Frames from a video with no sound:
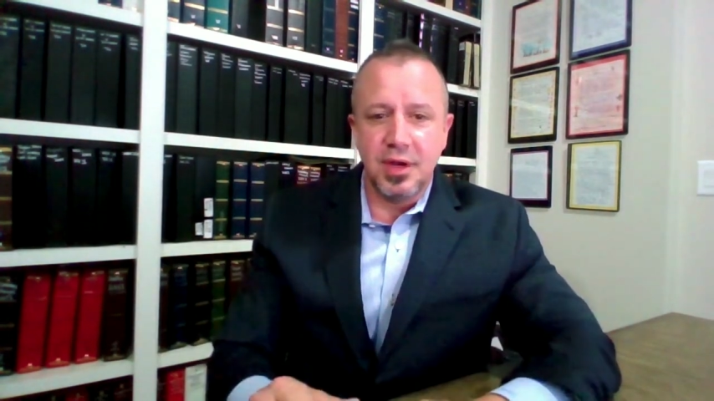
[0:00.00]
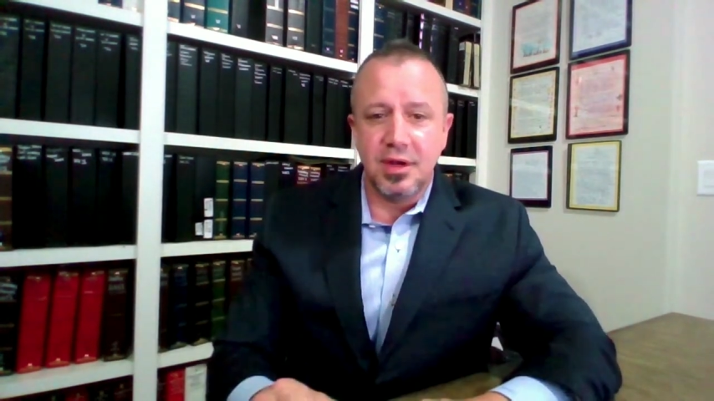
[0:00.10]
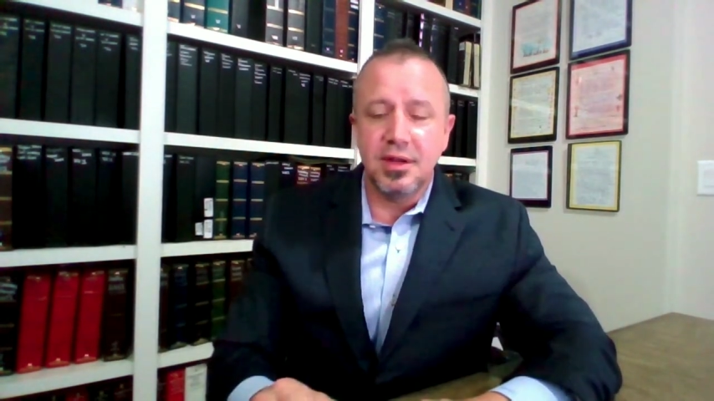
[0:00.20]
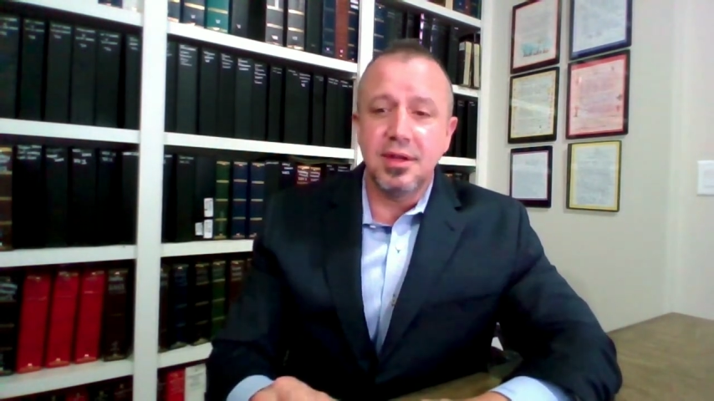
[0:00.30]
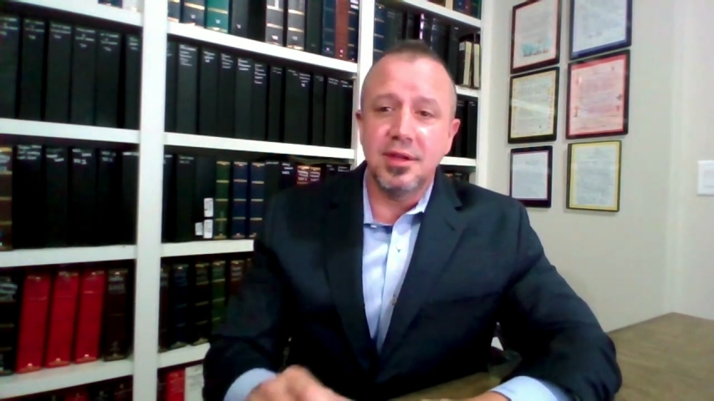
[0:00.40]

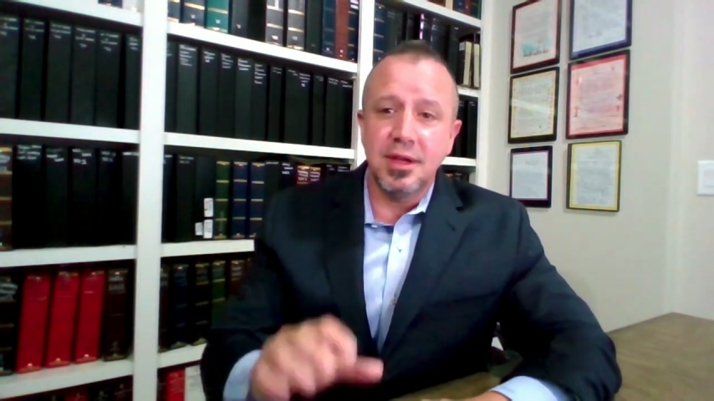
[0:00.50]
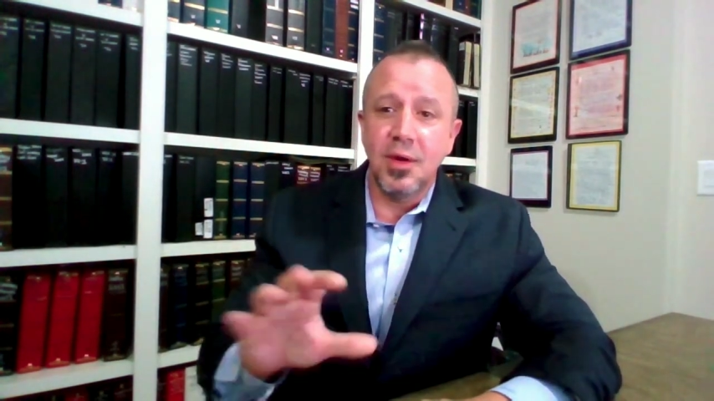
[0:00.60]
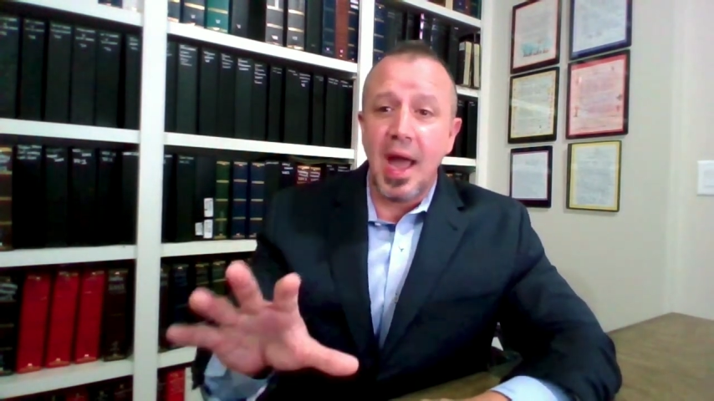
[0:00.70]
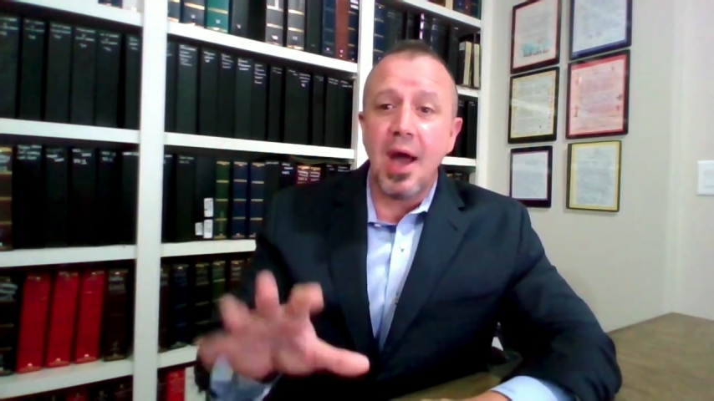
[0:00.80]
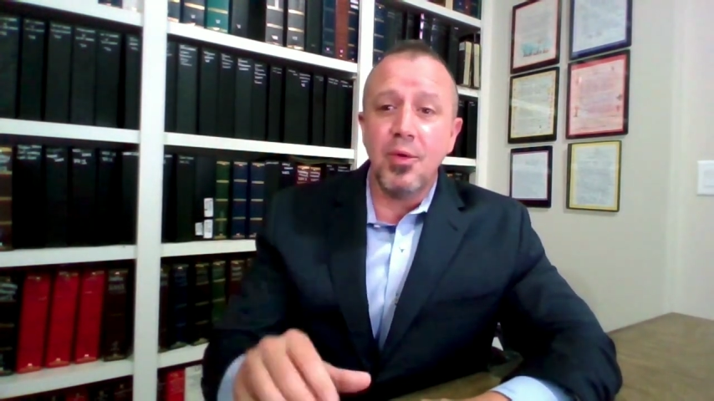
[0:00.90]
And you know,
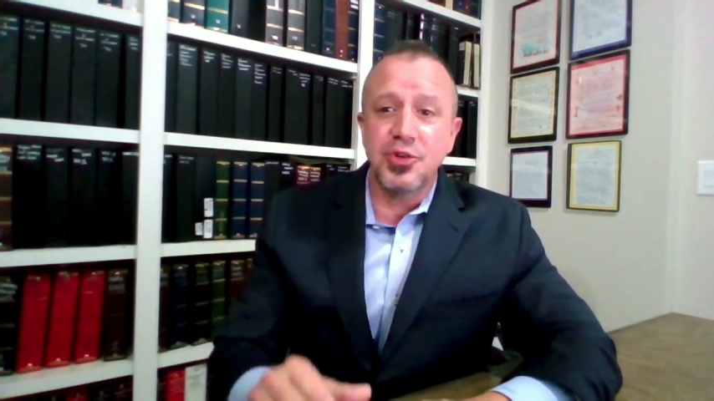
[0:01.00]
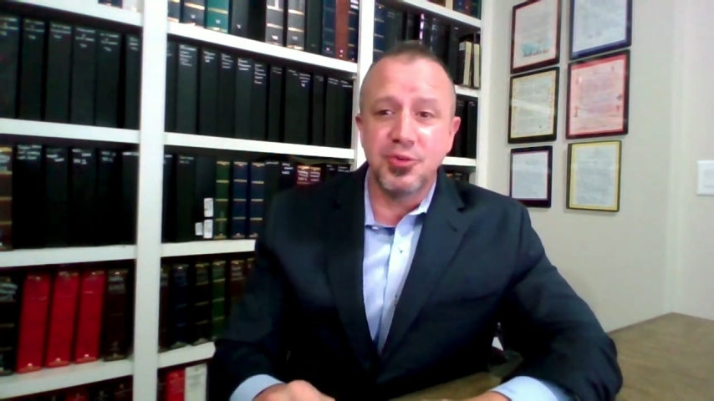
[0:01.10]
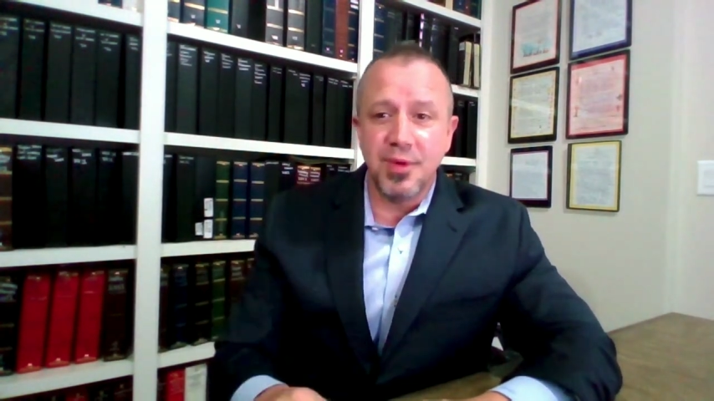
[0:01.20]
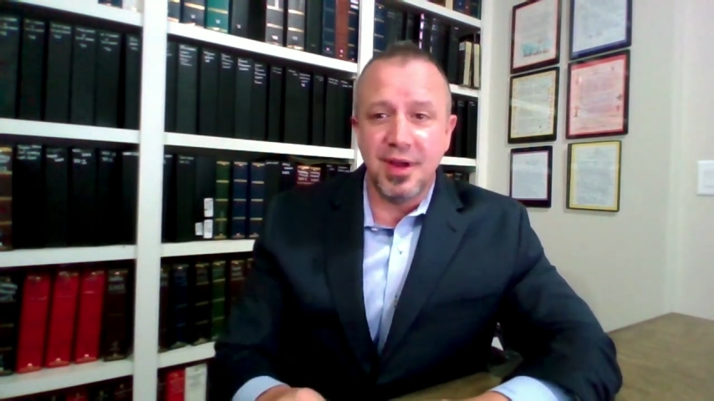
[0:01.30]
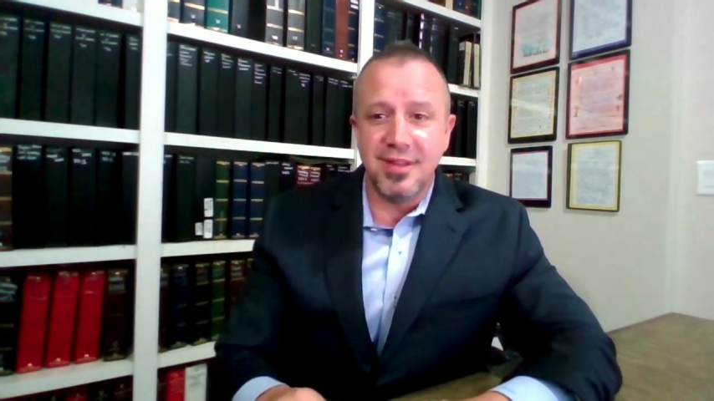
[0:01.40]
how was your
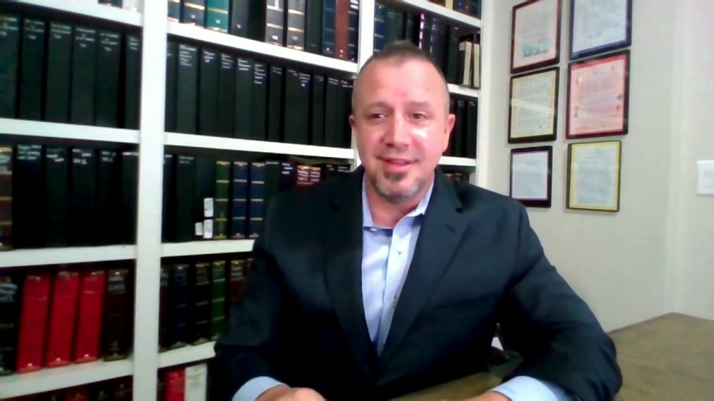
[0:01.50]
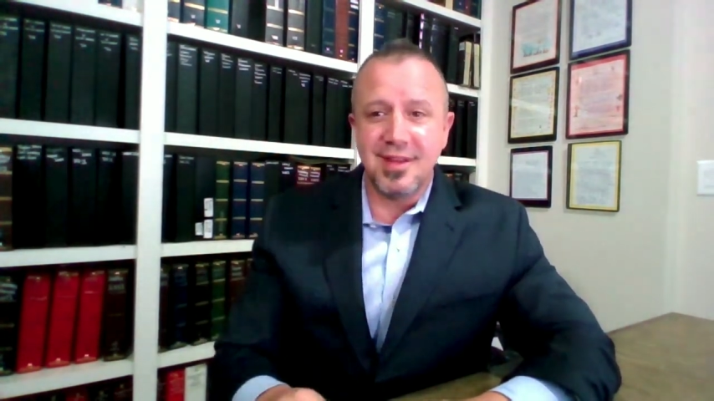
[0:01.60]
month?